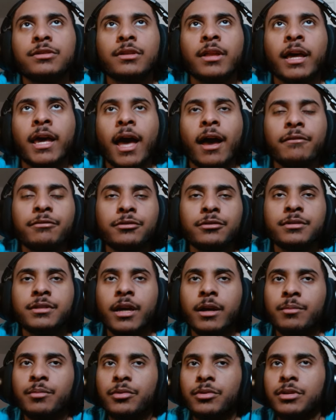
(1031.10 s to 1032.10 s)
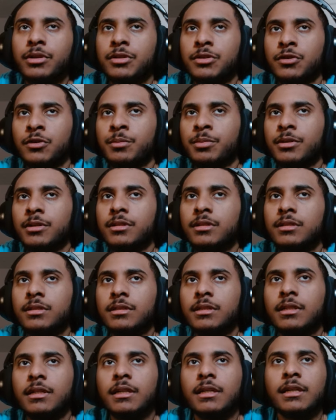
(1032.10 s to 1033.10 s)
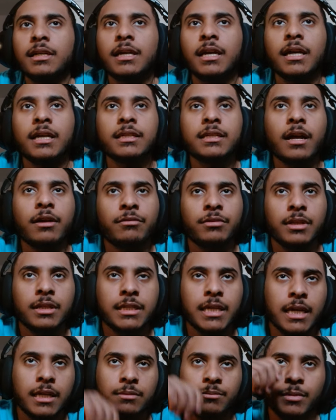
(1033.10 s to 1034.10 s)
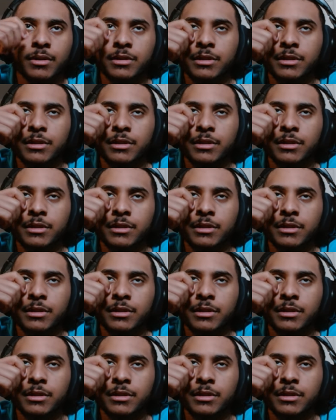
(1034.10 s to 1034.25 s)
like, after Tech Broly supers, he's not really taking much